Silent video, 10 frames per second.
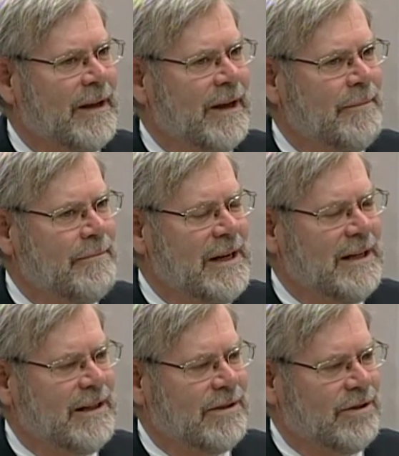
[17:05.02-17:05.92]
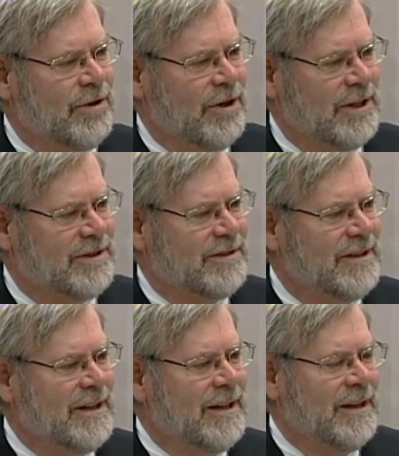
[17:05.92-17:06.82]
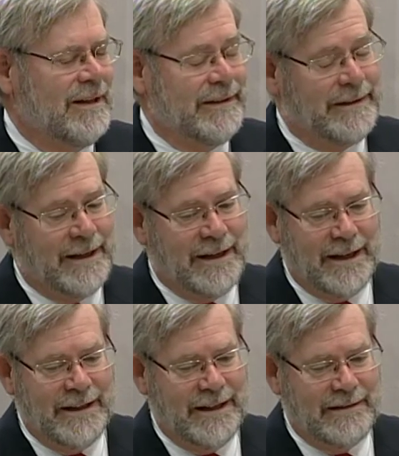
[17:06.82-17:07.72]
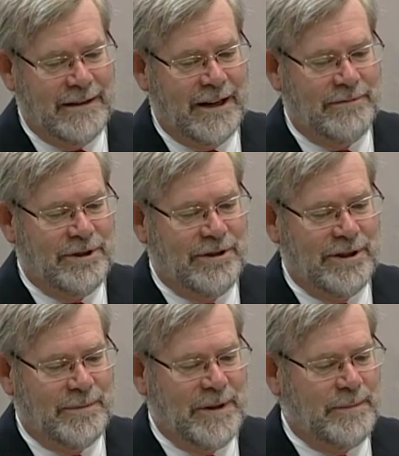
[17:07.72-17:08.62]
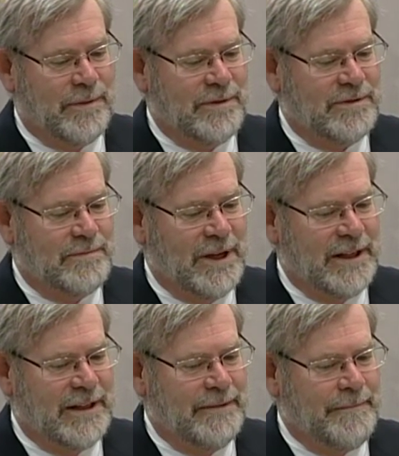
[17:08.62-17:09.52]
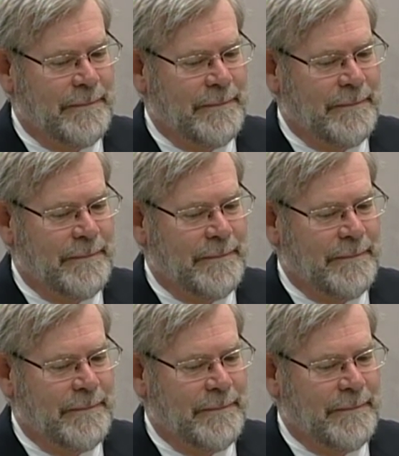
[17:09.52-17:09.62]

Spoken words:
immediate cost. I think not returning the people's money